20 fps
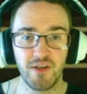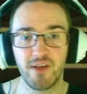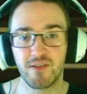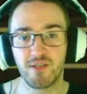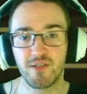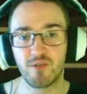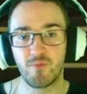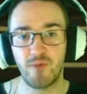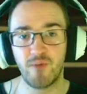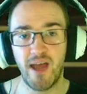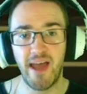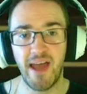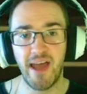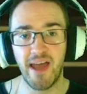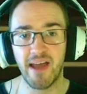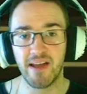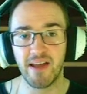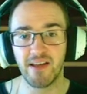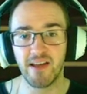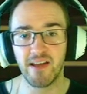
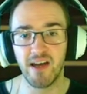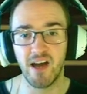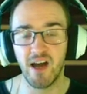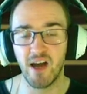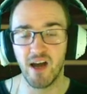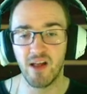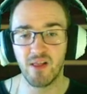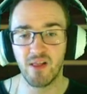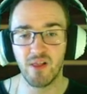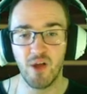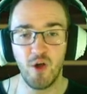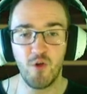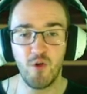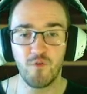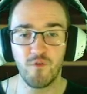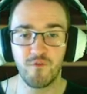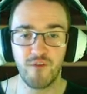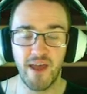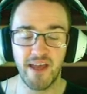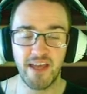Swag, uh,
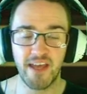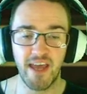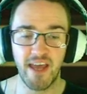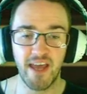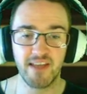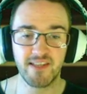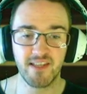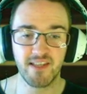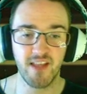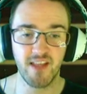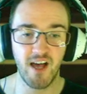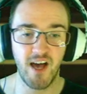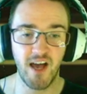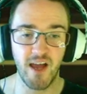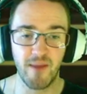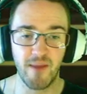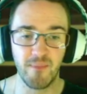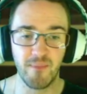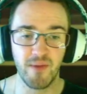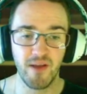Loaf, aka
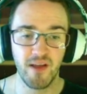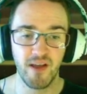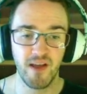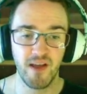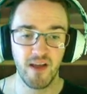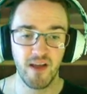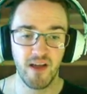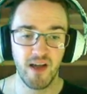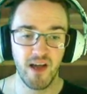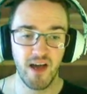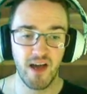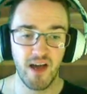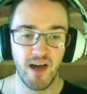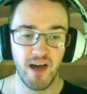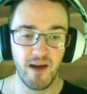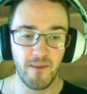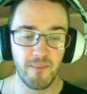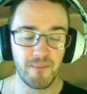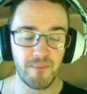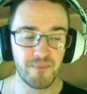Slime.
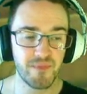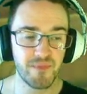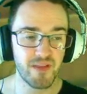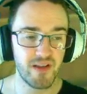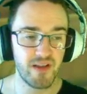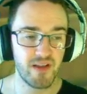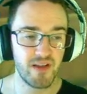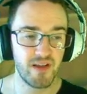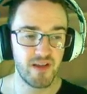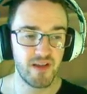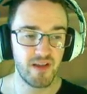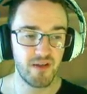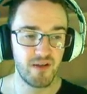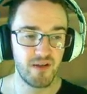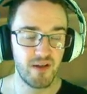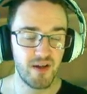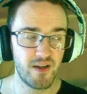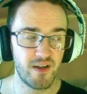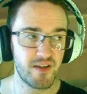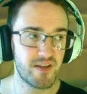Um,
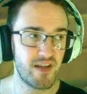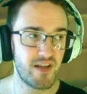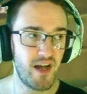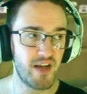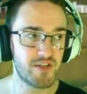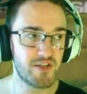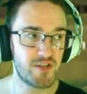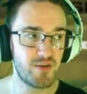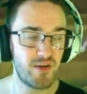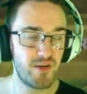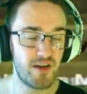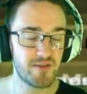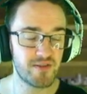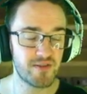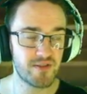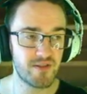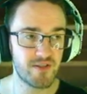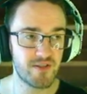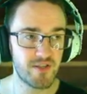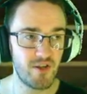gosh, who
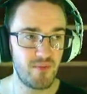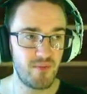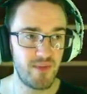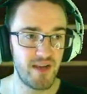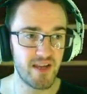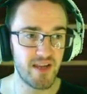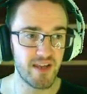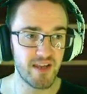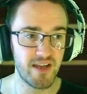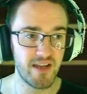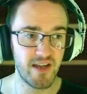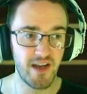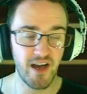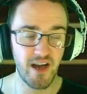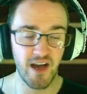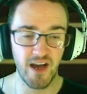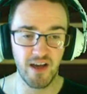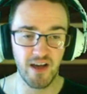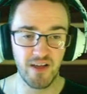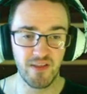else? There's so many.
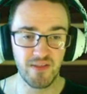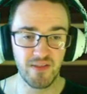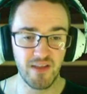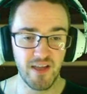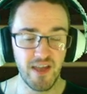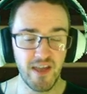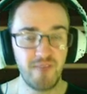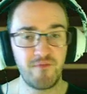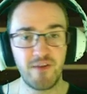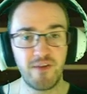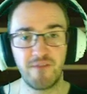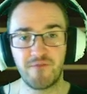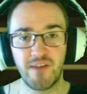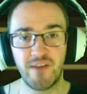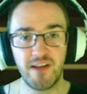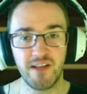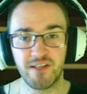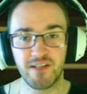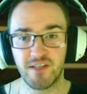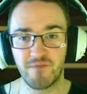Uh, Infinite
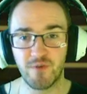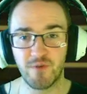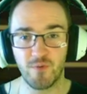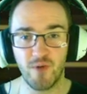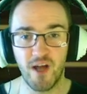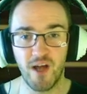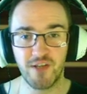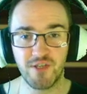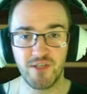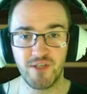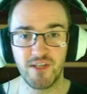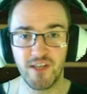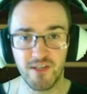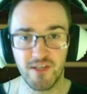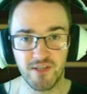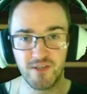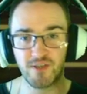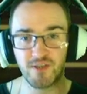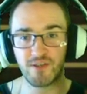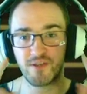Phoenix, if you're watching
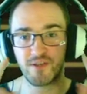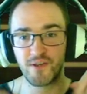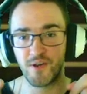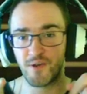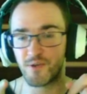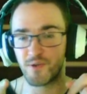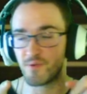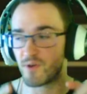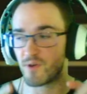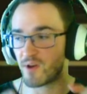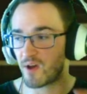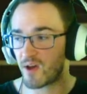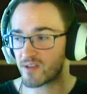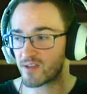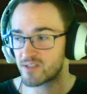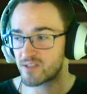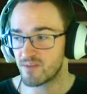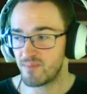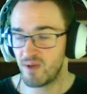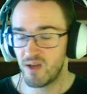this, you're doing
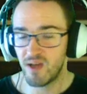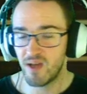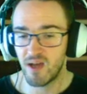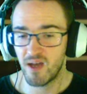awesome.